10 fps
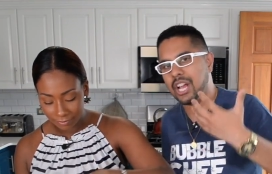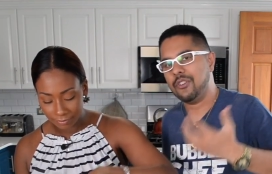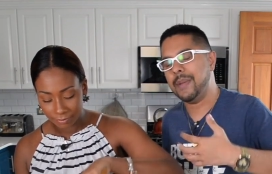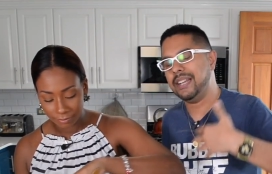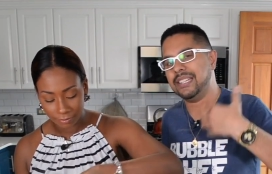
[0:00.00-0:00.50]
Speaker 1: Chadon
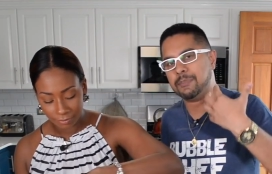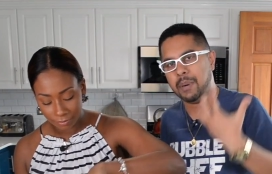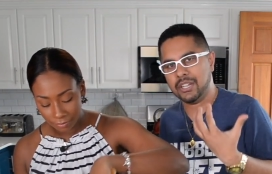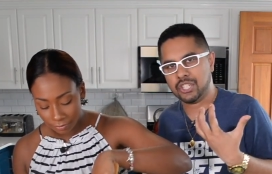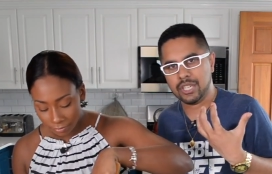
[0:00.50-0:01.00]
Beni is
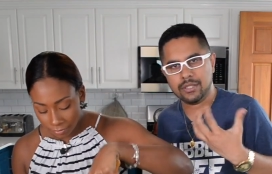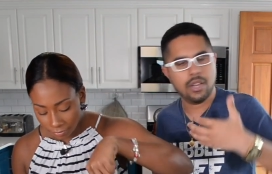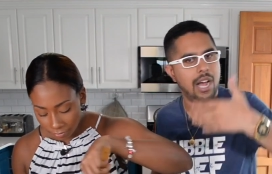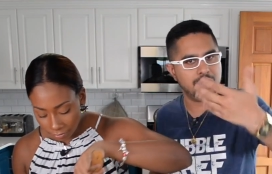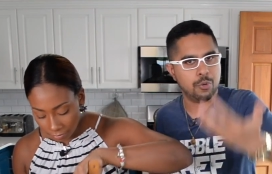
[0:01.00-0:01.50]
pungent.
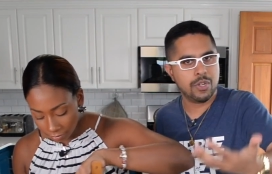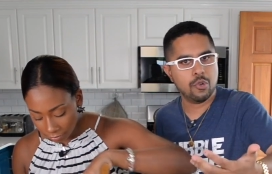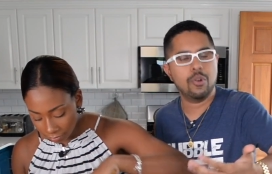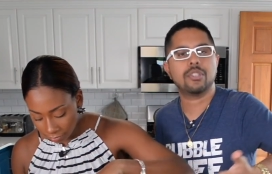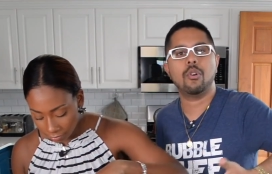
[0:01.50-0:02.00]
As you would
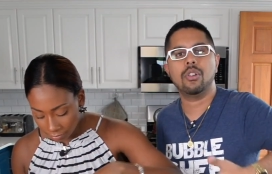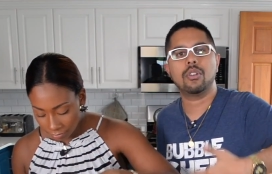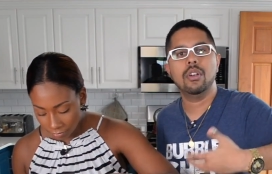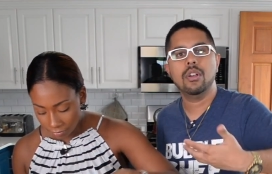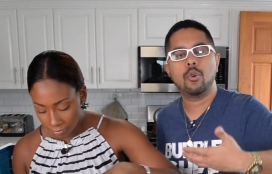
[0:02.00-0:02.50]
know, it's called
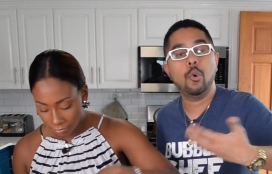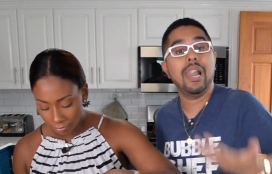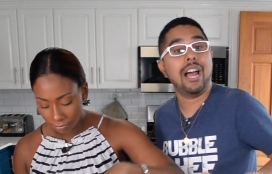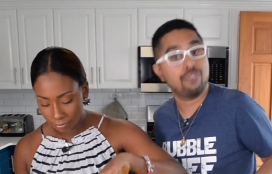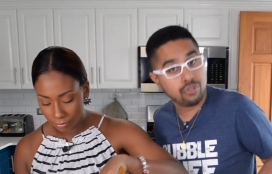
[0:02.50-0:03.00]

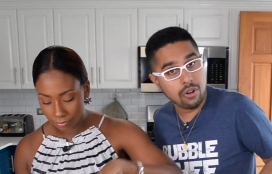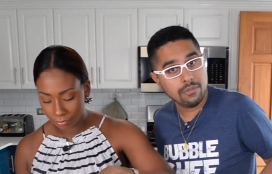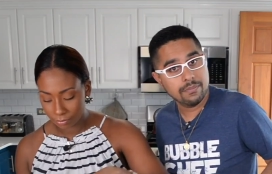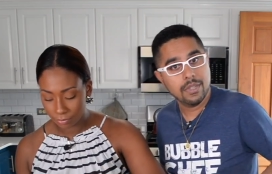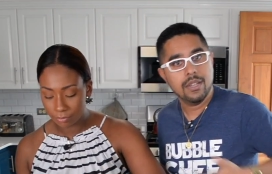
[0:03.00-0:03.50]
culantro. Mm
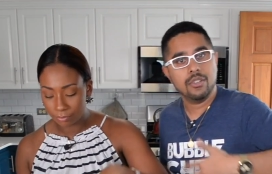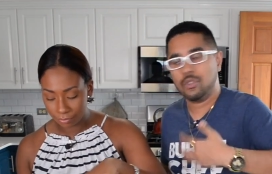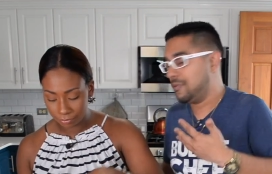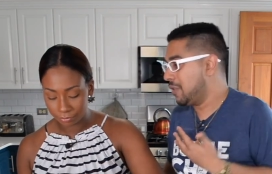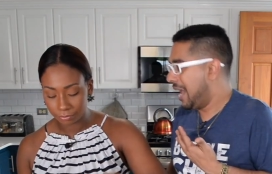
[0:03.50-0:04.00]
-hmm. So
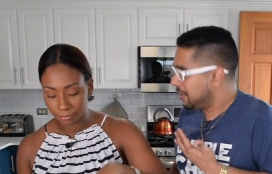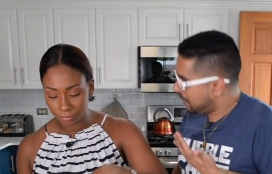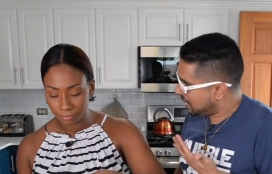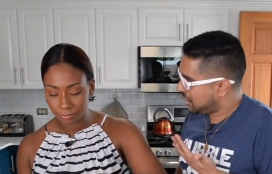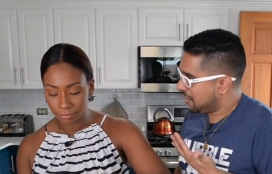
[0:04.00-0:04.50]
if you cannot
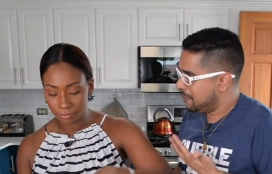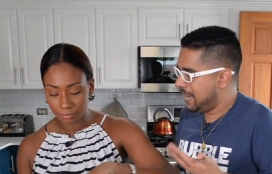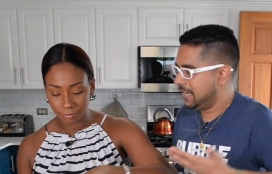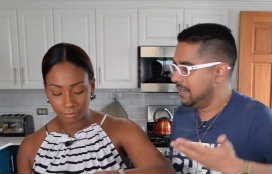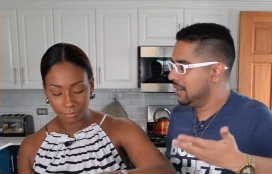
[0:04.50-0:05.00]
find Chadon
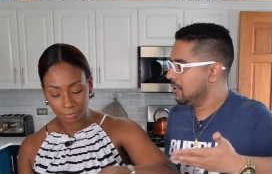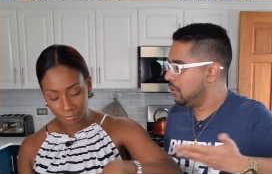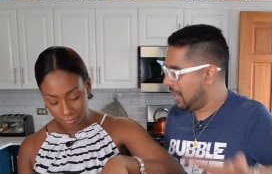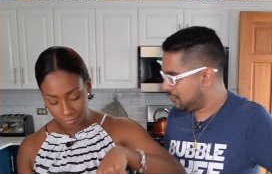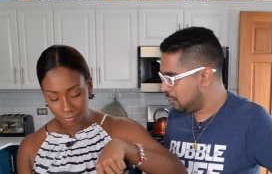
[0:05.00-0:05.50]
Beni,
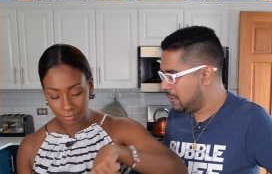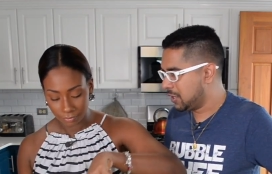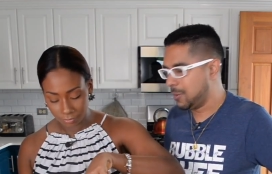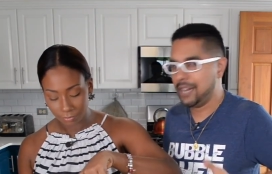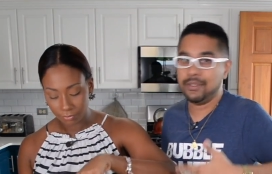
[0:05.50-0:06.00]
culantro works
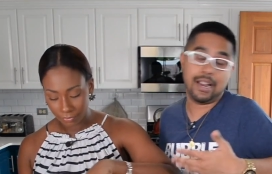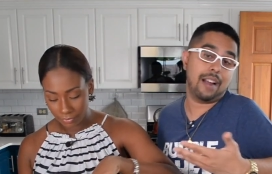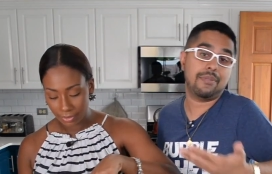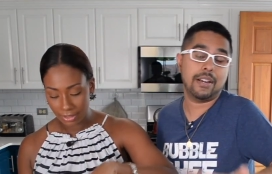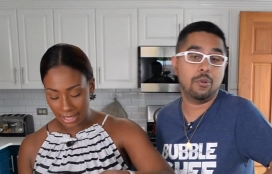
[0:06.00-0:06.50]
well. If you
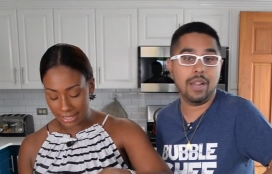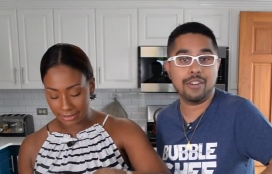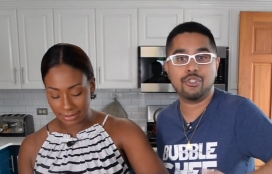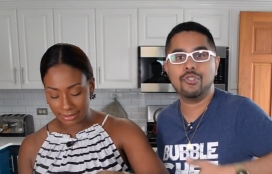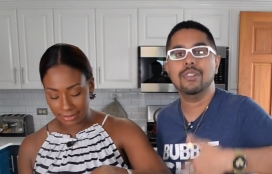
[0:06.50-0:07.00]
can't find
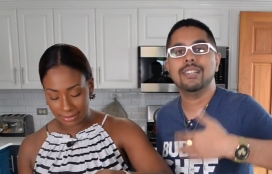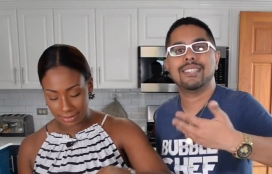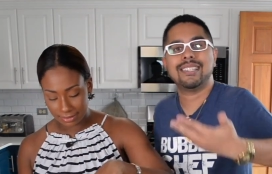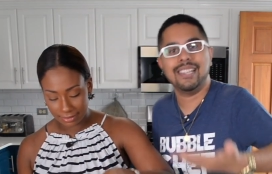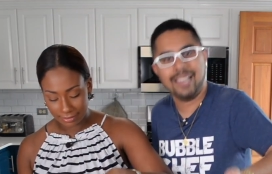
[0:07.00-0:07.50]
culantro,
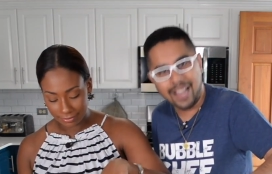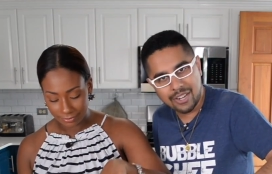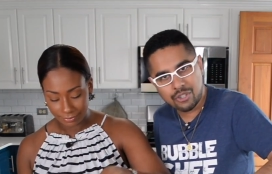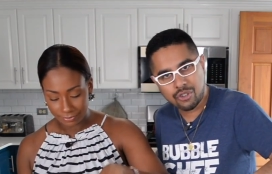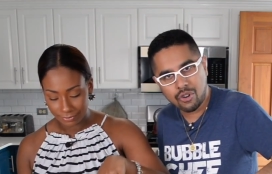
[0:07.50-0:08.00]

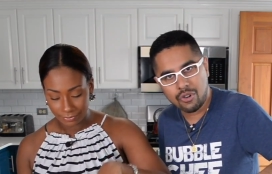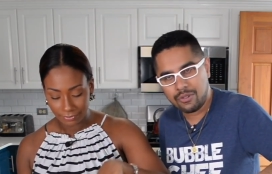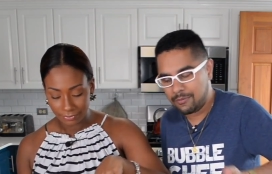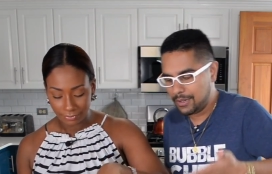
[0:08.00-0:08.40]
cilantro